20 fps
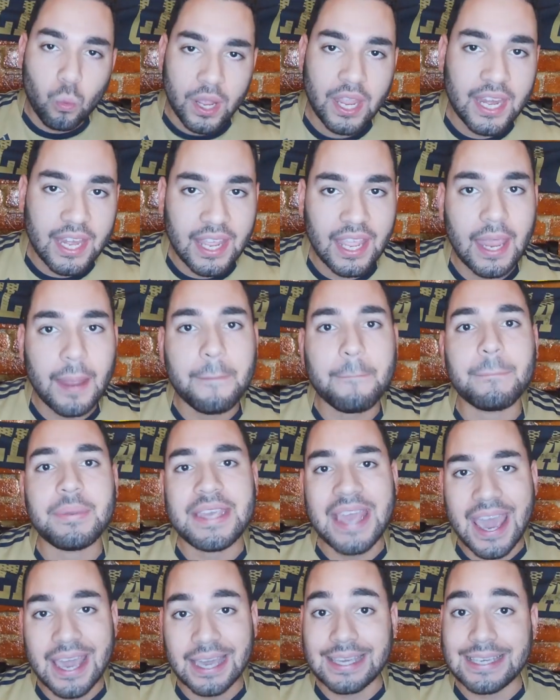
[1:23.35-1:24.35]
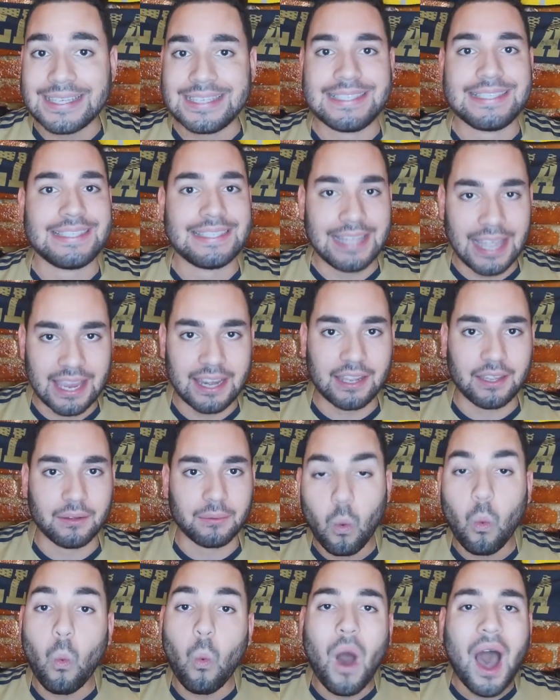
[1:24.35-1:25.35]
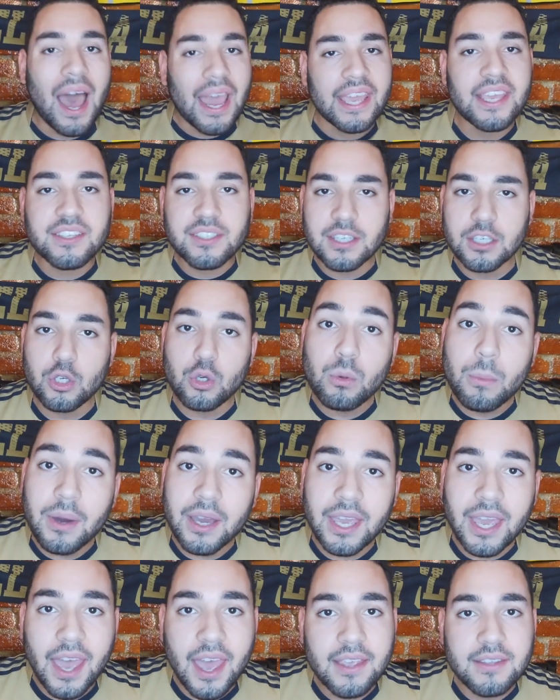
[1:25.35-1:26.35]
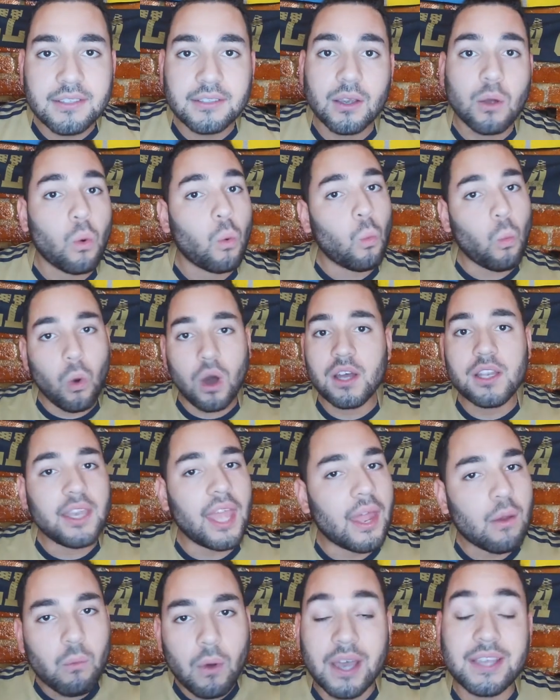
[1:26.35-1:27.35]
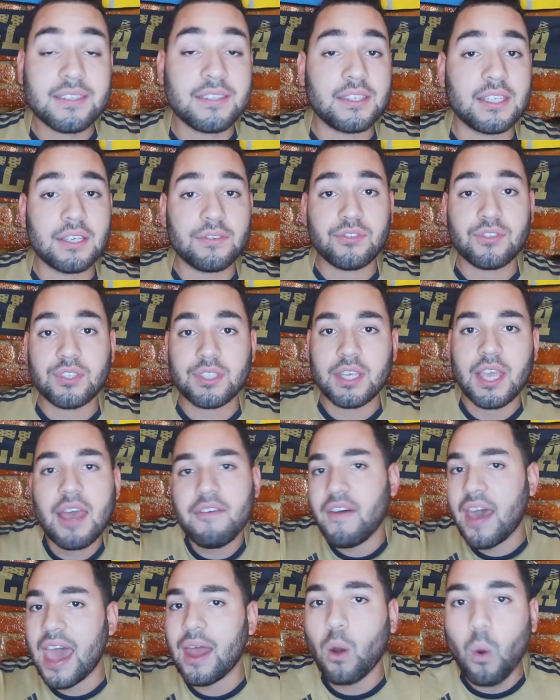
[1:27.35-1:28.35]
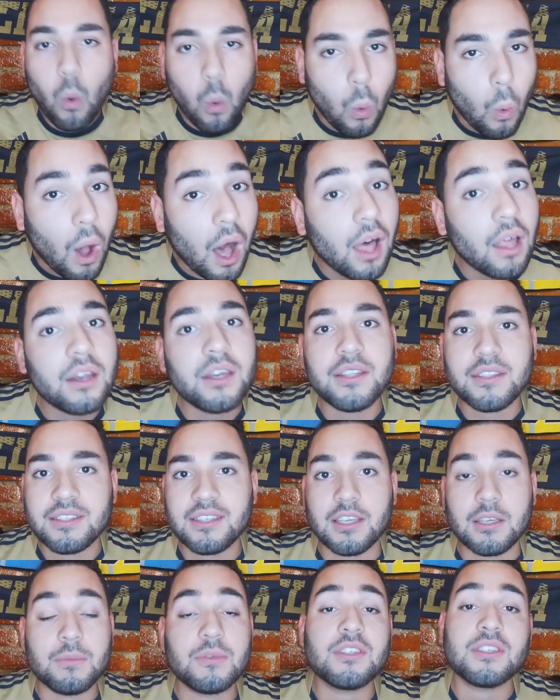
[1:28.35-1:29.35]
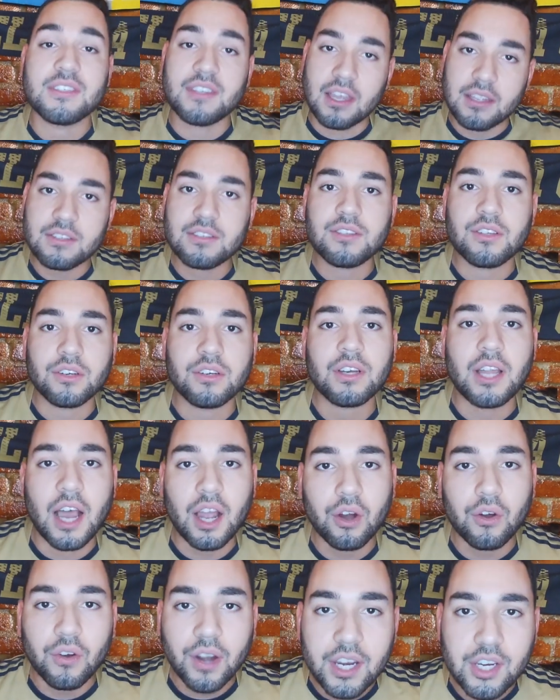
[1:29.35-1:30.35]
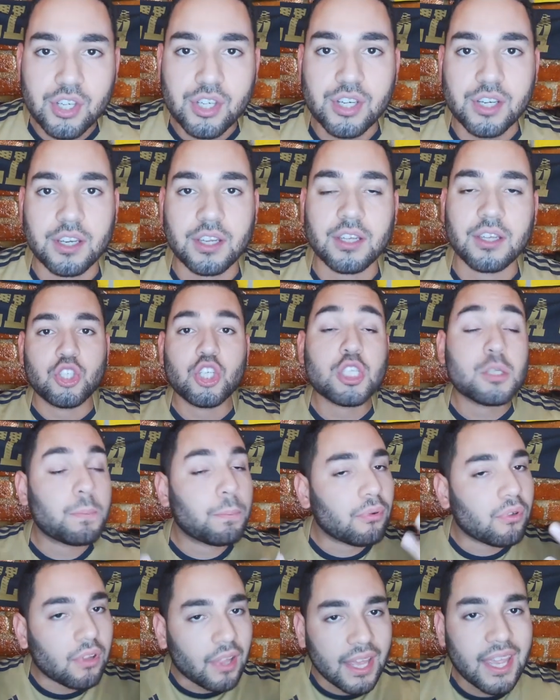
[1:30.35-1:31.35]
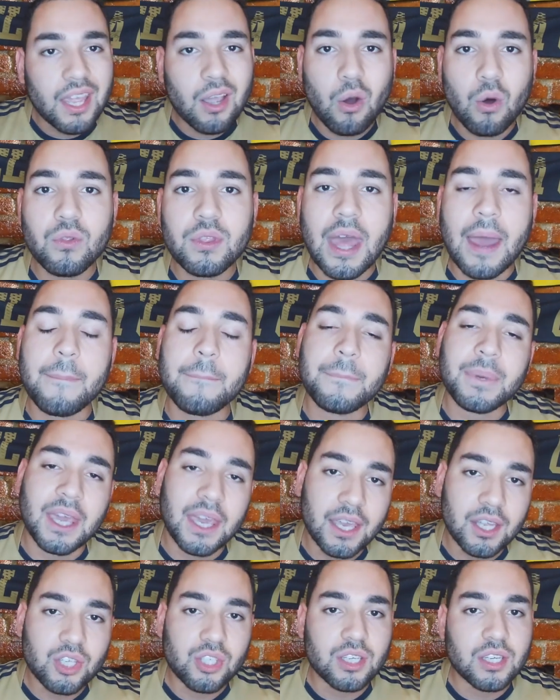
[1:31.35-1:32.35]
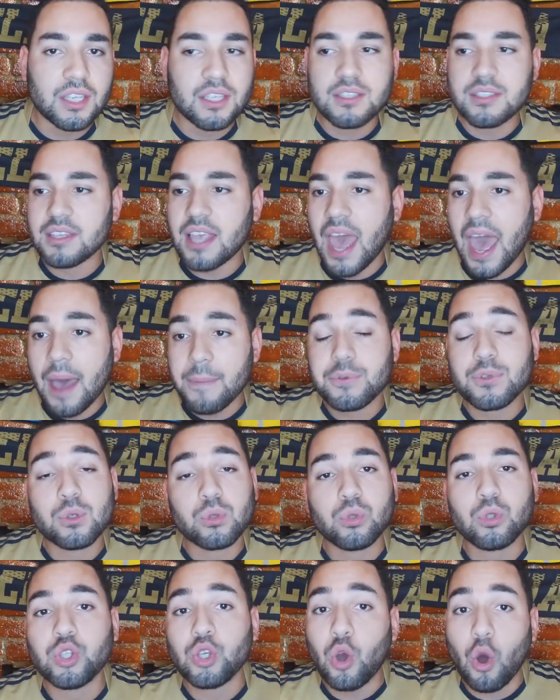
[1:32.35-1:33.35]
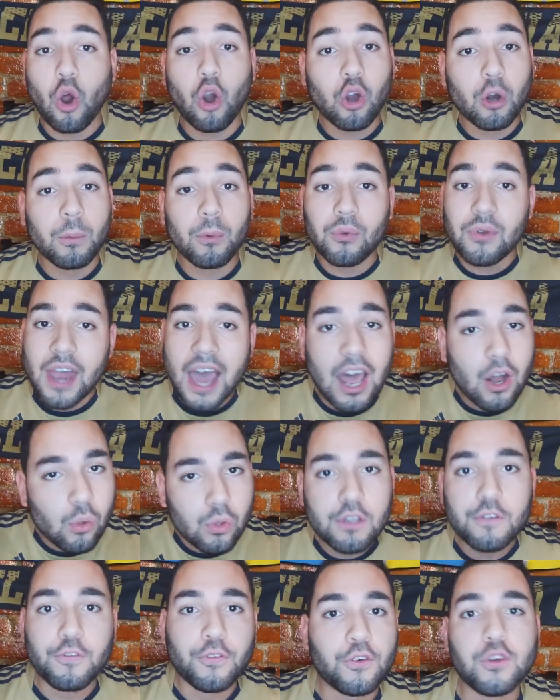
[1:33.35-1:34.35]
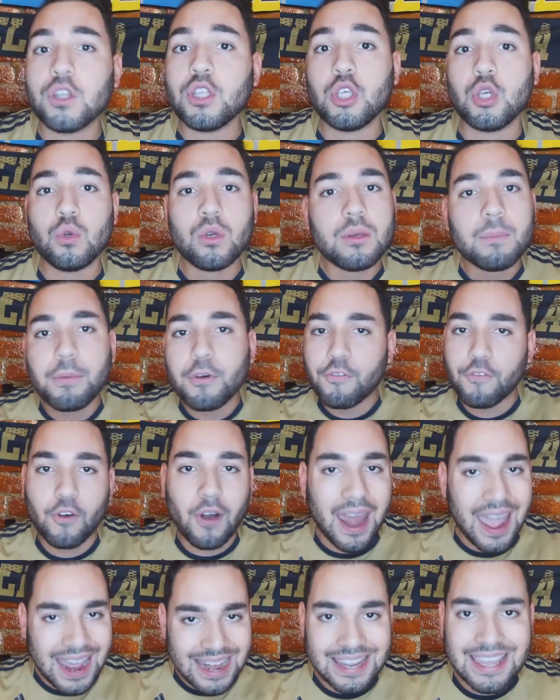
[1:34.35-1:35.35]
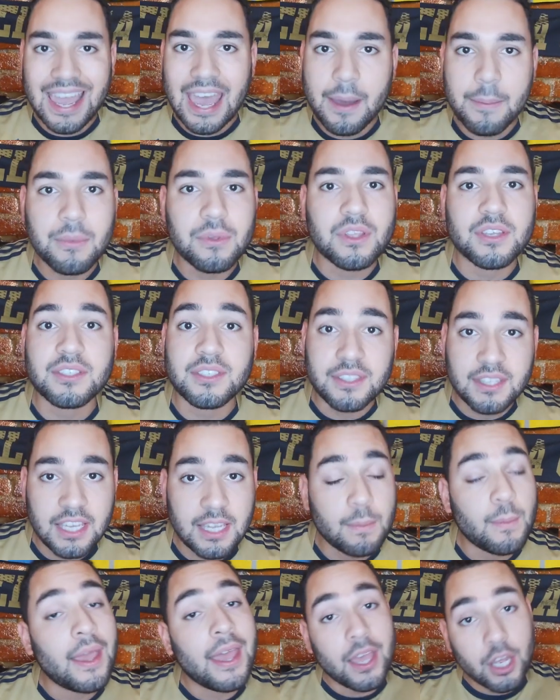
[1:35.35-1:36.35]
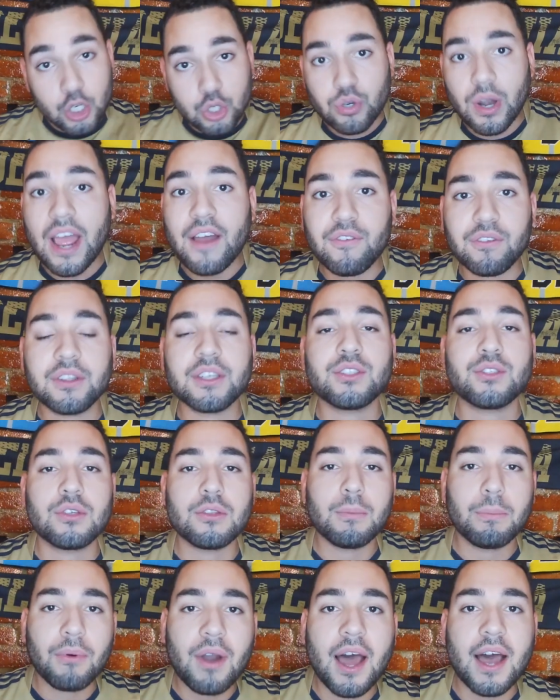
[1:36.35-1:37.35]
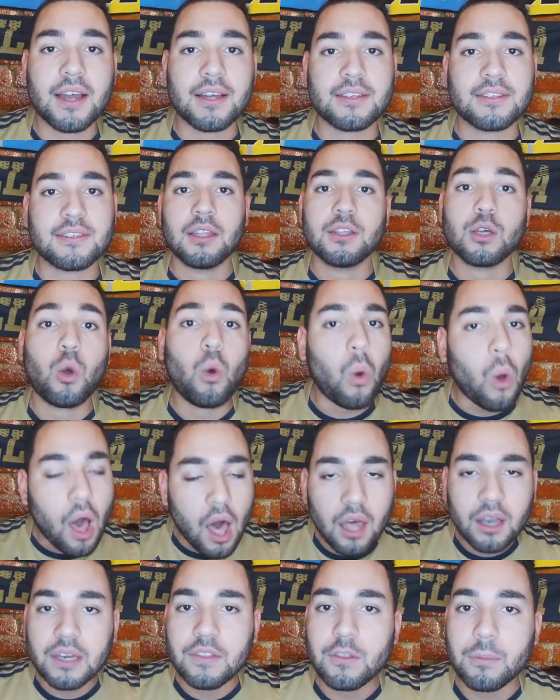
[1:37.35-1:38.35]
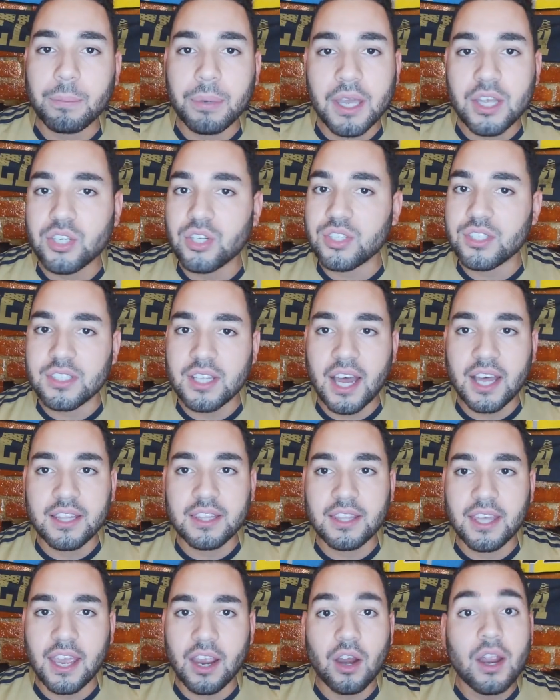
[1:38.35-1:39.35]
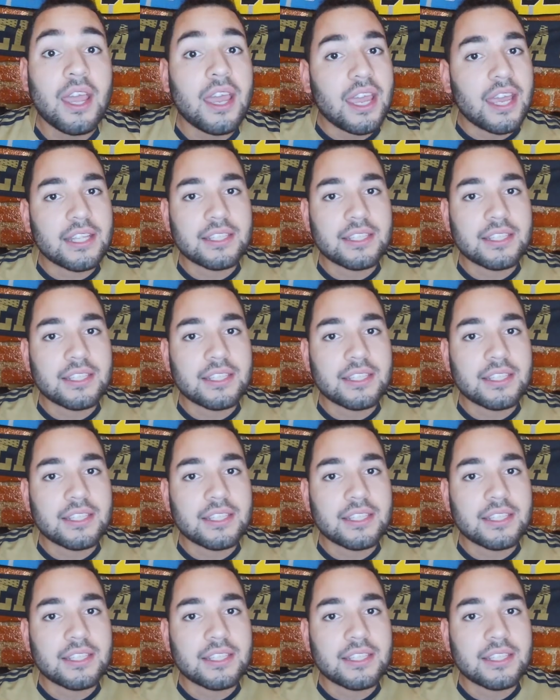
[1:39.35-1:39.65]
win in Yankee Stadium. Why is it, you might ask? One, NYCFC have had quality teams since their inauguration. Just playing on that pitch is absolutely horrible, not only for the Union, but for any MLS team traveling to the Bronx. The quality of the pitch is not there.